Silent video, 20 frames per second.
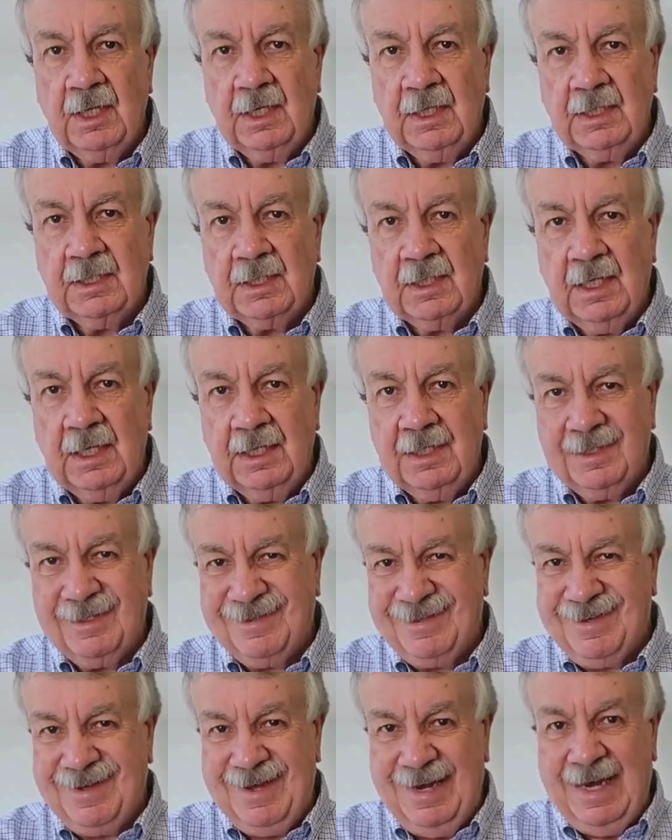
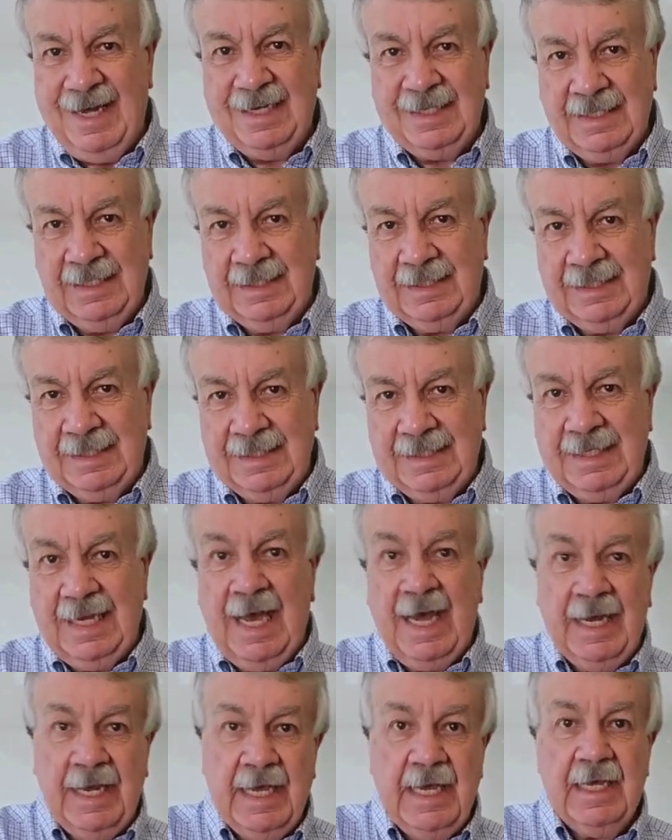is connected to
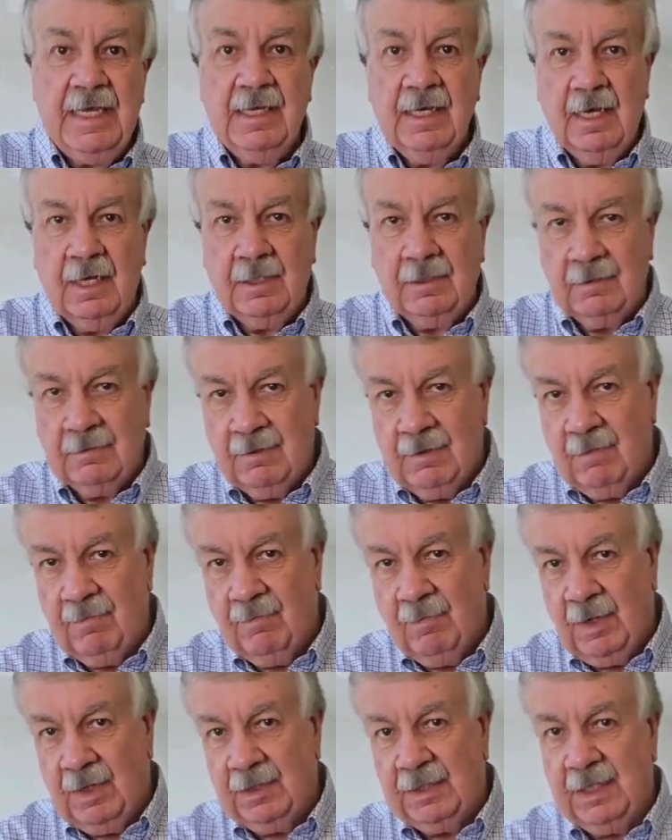Danny
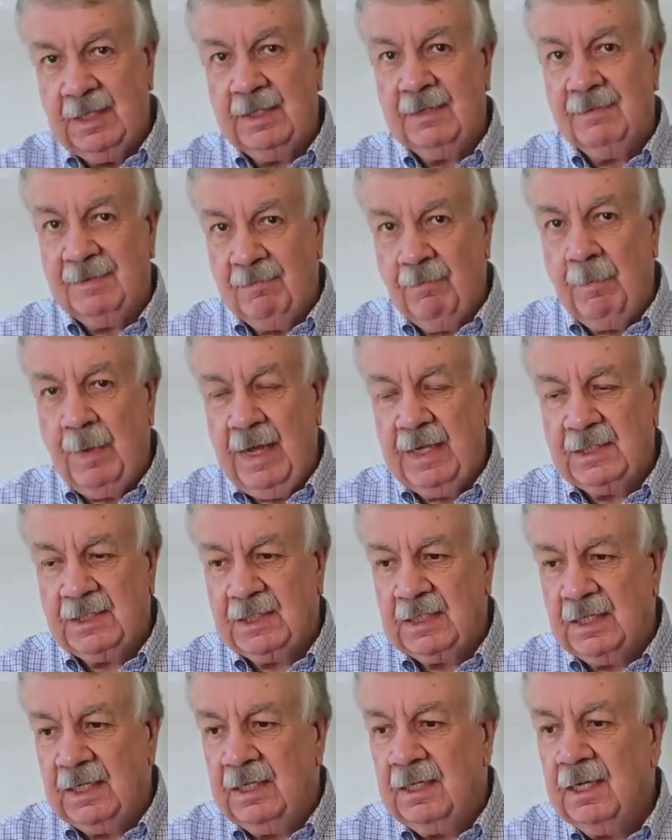and by
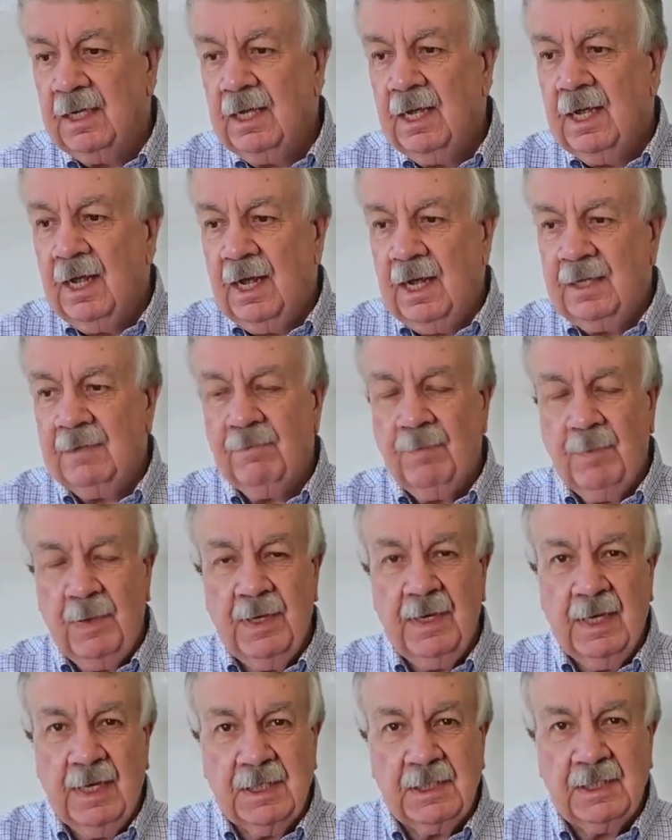Betsy, and
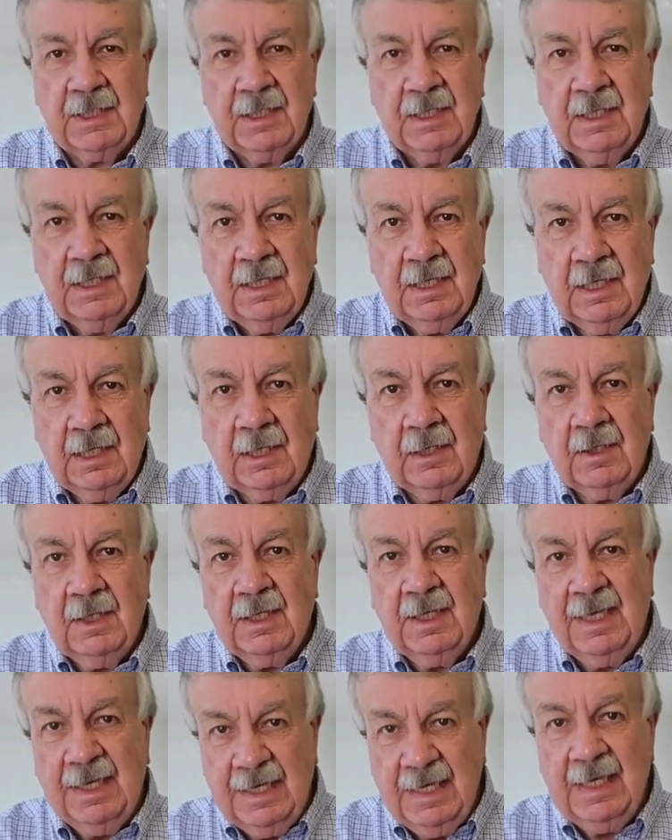P.S. he
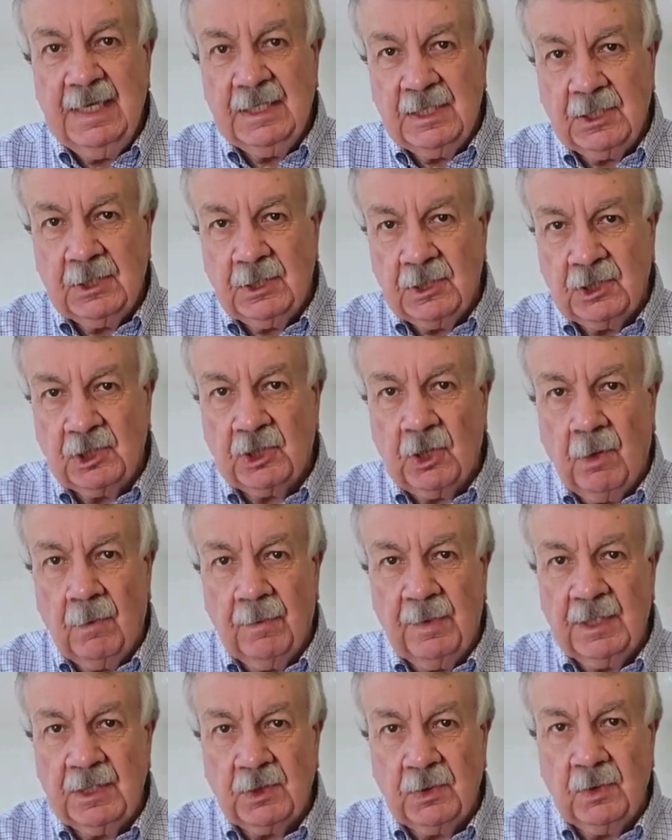needs to stop
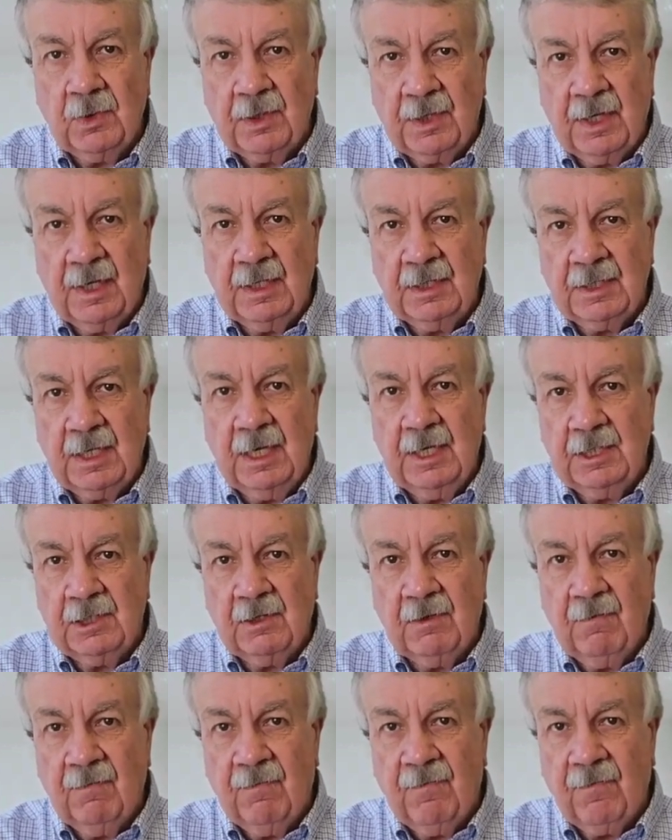this
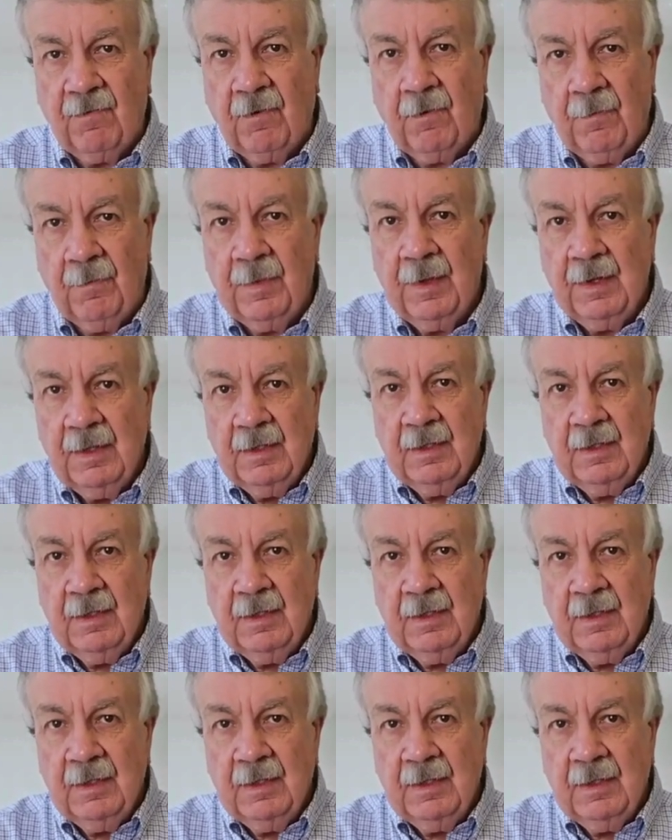organisation from